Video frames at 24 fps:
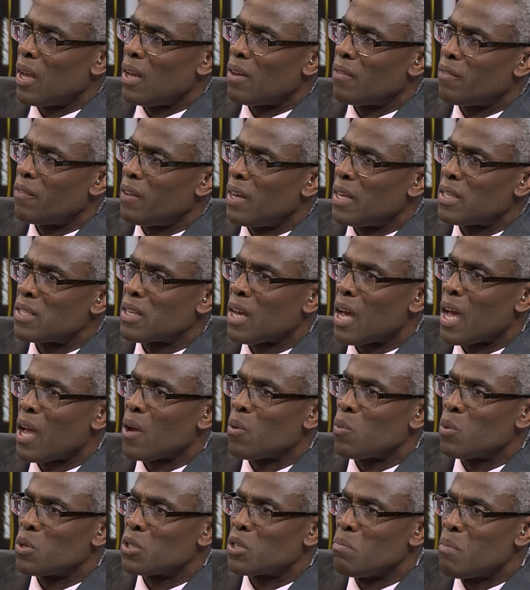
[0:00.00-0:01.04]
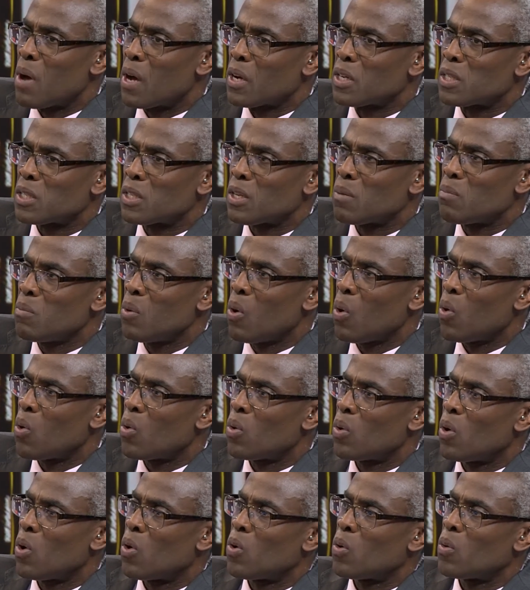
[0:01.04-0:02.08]
if Itay was amongst them,
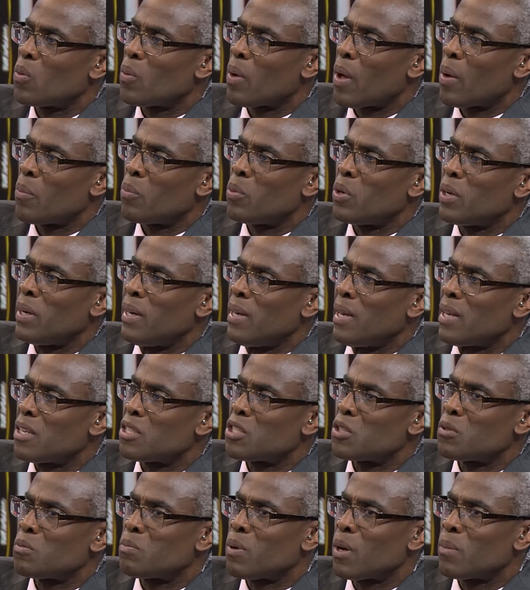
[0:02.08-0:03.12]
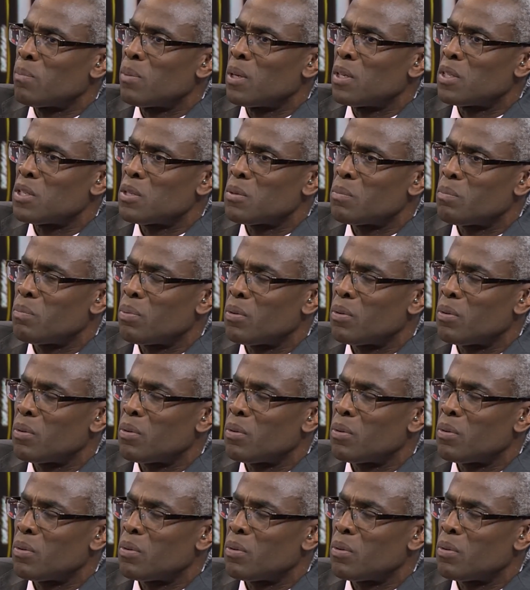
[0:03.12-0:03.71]
or were lists published